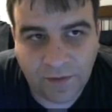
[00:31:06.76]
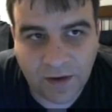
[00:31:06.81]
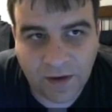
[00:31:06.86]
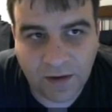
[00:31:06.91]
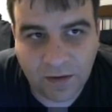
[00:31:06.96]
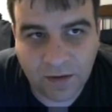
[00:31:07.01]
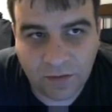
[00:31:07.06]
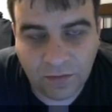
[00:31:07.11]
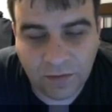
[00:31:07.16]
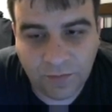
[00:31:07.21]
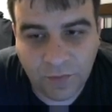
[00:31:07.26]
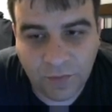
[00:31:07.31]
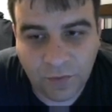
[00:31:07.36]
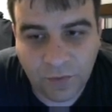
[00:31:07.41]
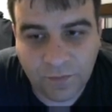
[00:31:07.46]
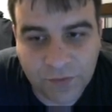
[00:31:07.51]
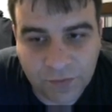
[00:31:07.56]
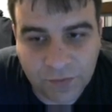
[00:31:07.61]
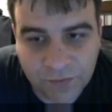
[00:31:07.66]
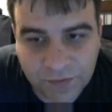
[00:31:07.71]
can only
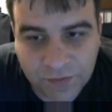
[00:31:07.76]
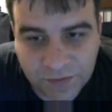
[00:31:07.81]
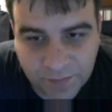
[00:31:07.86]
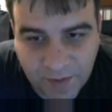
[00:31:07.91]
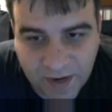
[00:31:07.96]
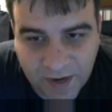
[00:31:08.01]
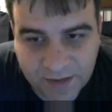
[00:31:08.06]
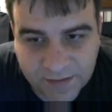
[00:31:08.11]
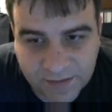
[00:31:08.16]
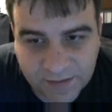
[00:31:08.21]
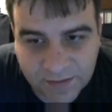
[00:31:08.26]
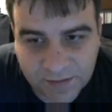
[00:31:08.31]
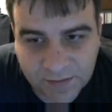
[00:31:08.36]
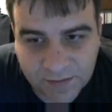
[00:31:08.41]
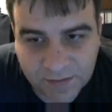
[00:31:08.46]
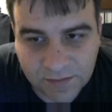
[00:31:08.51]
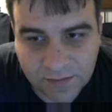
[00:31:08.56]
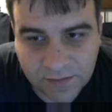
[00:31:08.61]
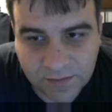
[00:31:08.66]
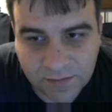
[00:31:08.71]
move 2
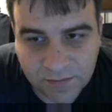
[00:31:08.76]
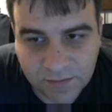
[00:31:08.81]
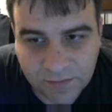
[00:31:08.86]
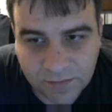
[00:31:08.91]
spaces.